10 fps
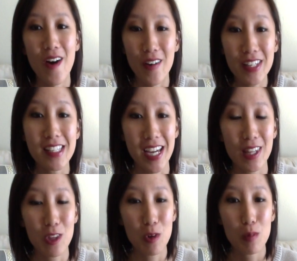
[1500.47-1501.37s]
on the
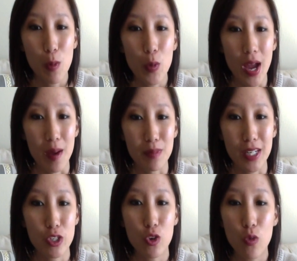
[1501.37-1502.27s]
side through a mobile app
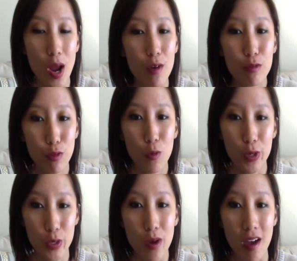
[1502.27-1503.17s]
that is ground floor.
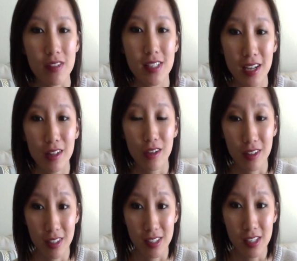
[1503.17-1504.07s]
You have to take a look
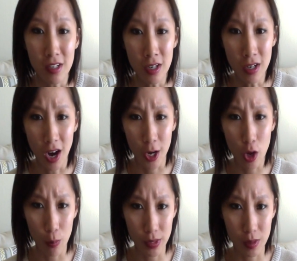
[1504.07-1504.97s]
at this. Are
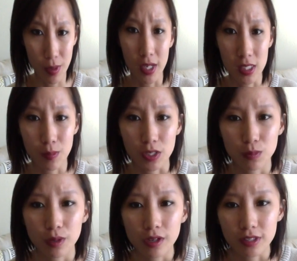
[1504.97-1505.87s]
you open to making some
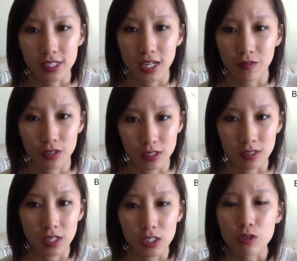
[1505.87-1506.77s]
extra money on the side if it
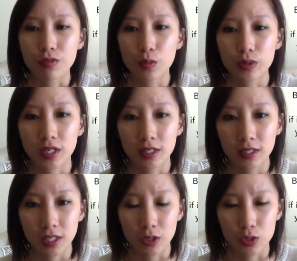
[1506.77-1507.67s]
doesn't interfere with
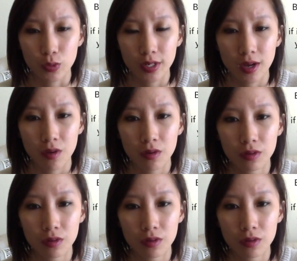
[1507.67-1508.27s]
anything that you're doing now?